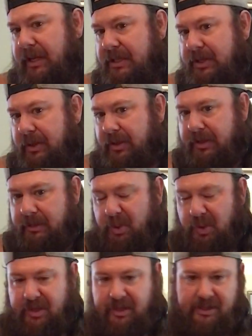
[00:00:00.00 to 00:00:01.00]
hurting
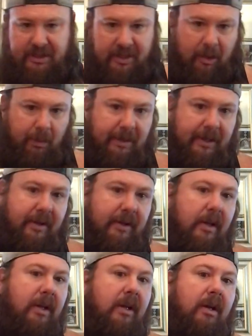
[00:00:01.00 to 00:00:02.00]
more than it's helping,
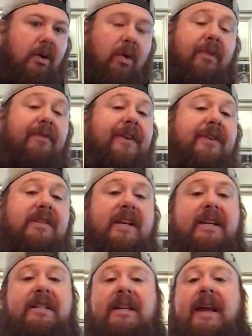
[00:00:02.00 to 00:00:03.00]
or it feels
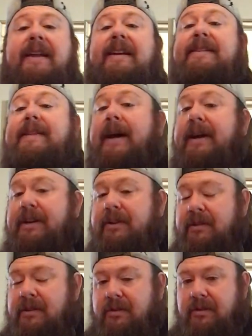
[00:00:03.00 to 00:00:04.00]
like it's getting
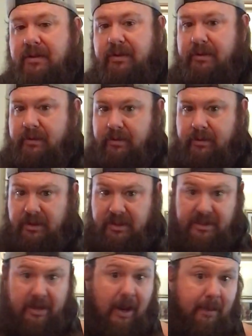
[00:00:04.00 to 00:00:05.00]
tighter,
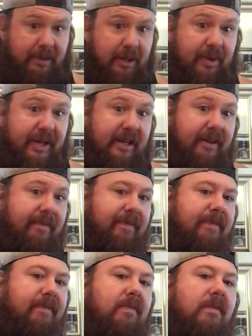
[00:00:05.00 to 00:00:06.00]
stop doing it.
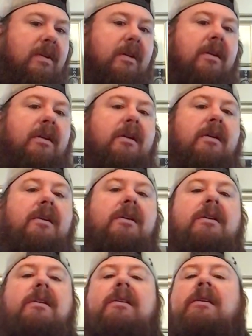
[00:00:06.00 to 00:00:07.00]

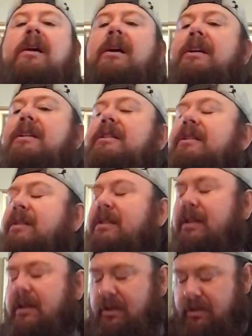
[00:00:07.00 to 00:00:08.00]
Nice and
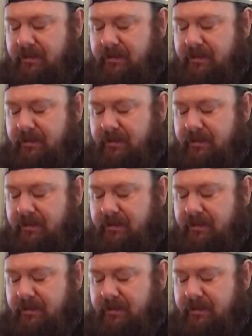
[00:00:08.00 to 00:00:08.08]
slow.